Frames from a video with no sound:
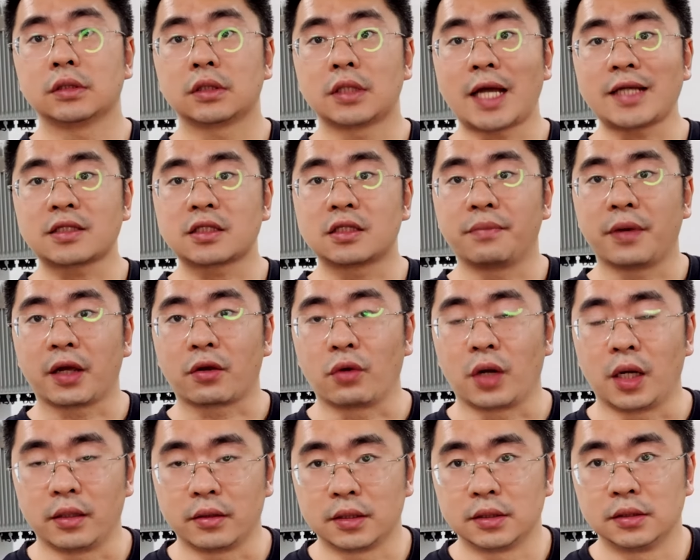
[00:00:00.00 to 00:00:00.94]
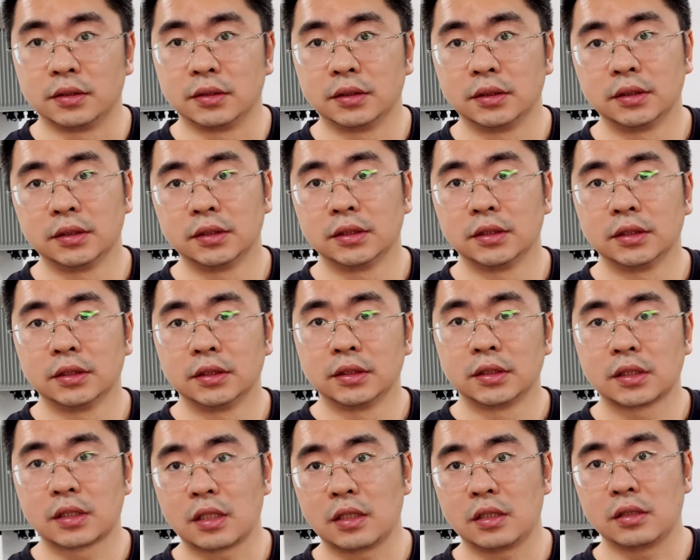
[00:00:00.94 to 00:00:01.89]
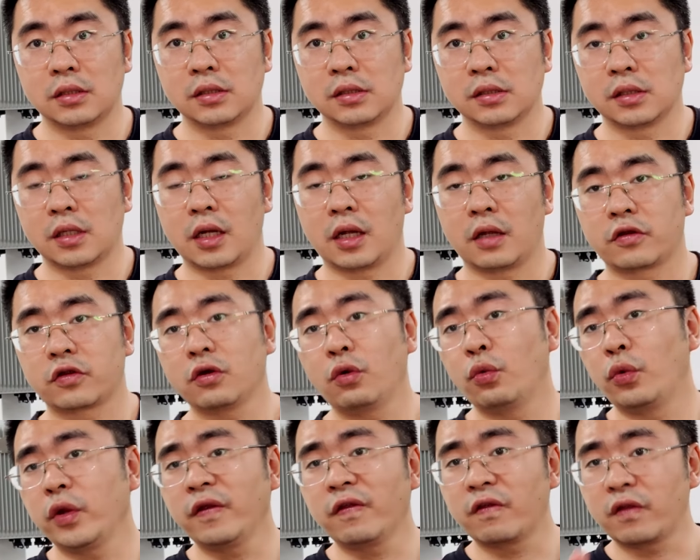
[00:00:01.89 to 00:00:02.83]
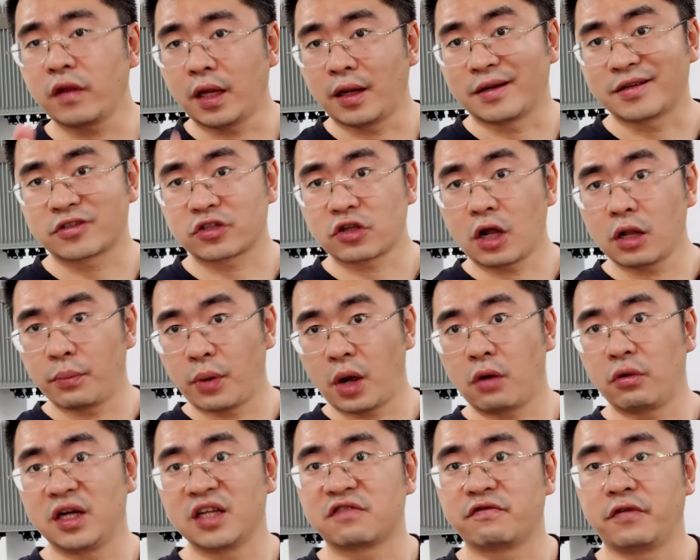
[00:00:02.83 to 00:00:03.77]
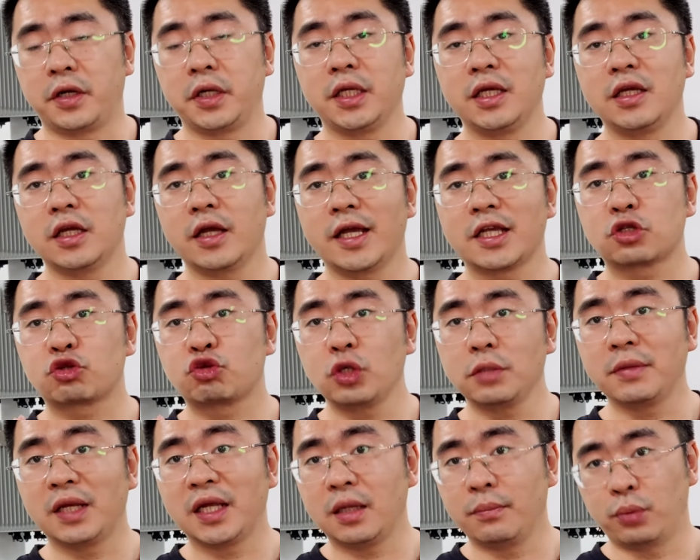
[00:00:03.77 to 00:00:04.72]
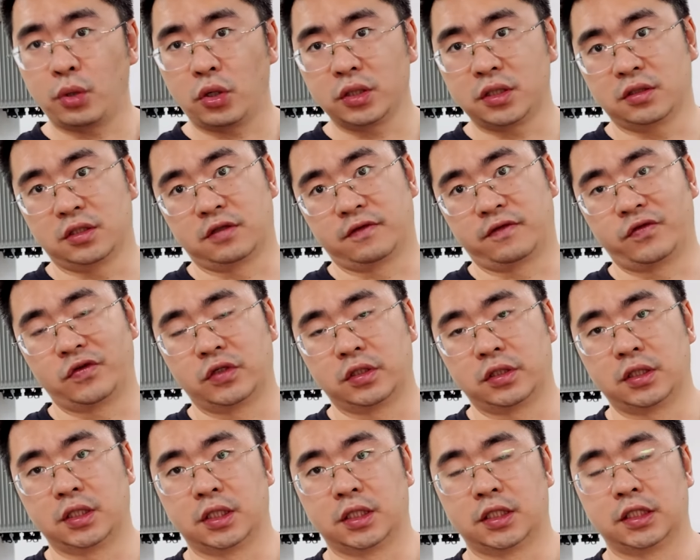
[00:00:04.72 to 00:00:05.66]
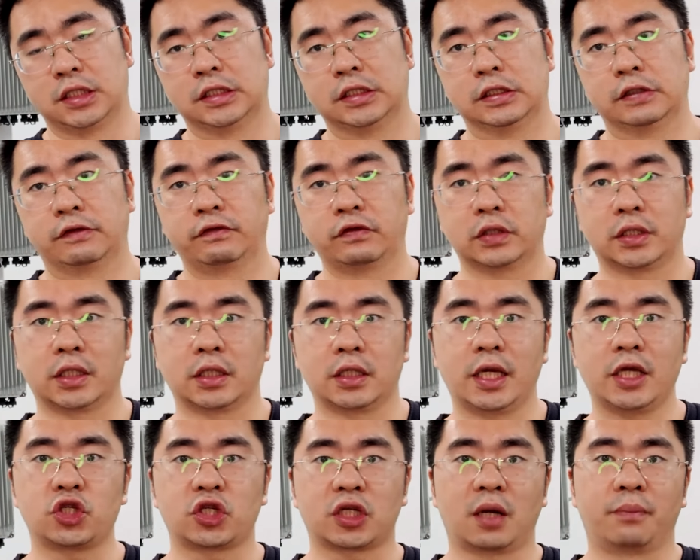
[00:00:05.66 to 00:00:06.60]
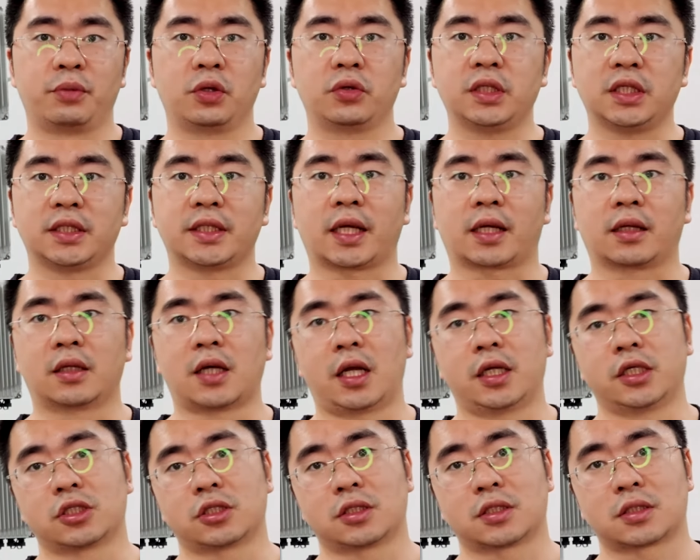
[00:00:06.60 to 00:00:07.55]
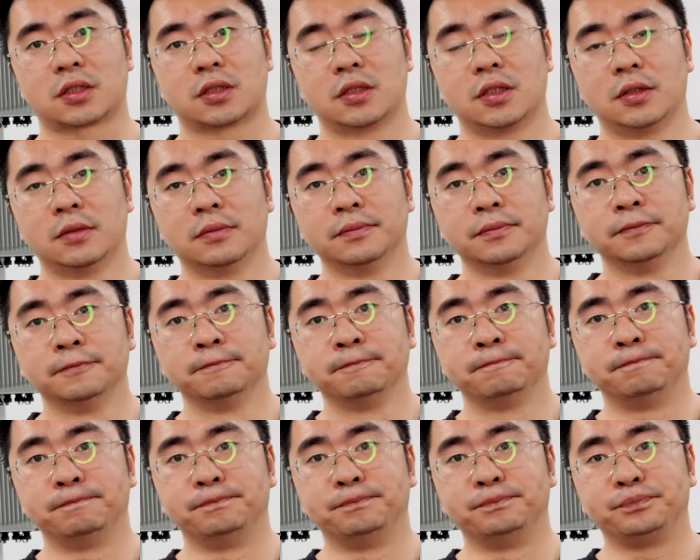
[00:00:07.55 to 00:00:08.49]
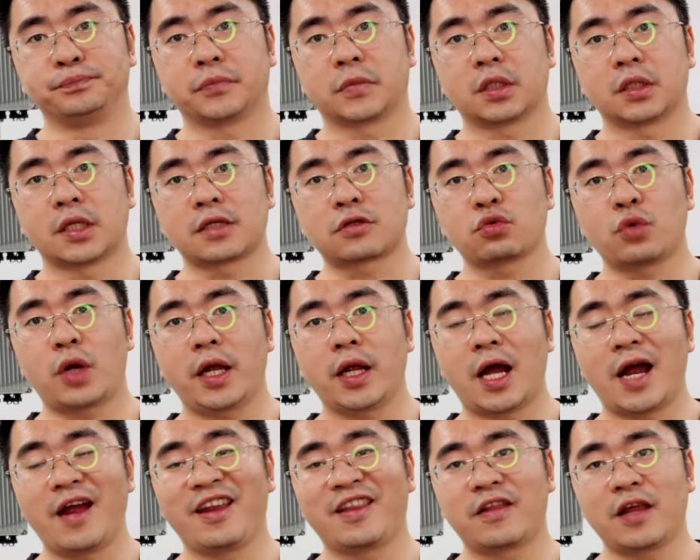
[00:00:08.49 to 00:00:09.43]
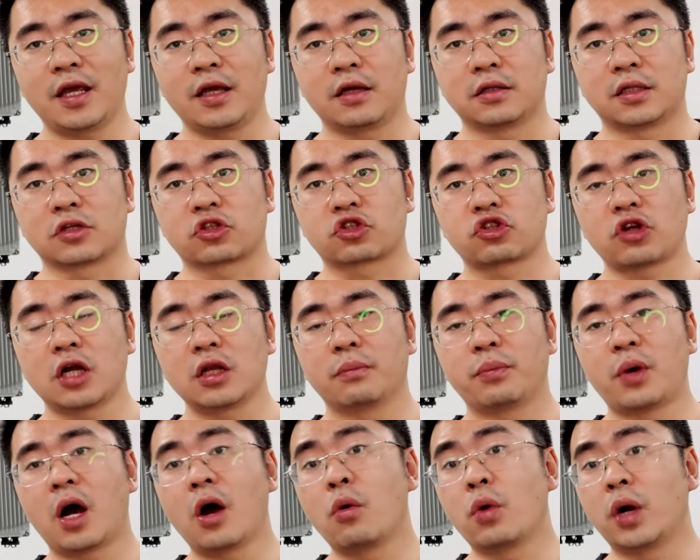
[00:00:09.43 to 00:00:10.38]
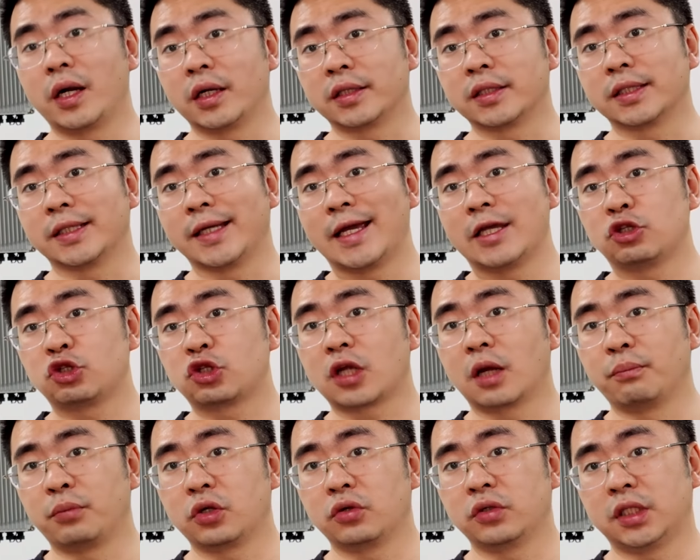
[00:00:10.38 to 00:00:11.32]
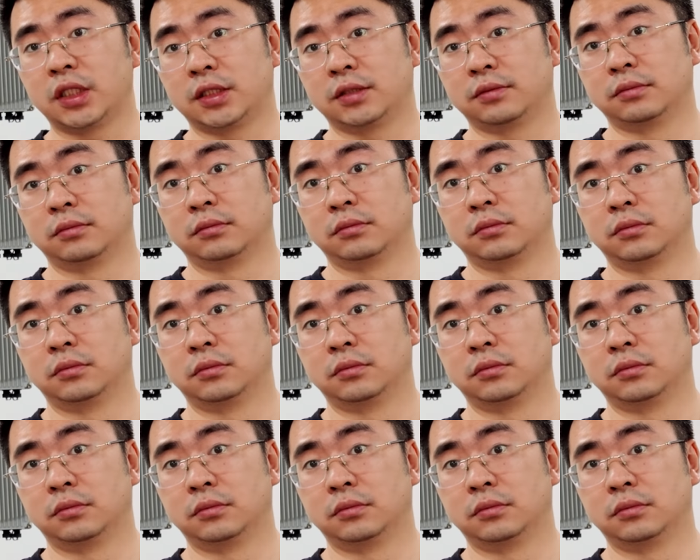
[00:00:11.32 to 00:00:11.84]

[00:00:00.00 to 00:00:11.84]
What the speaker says: That's the background. So we think solar power is extremely important for the edge computing technologies. That's why I think the solar power, the edge computing,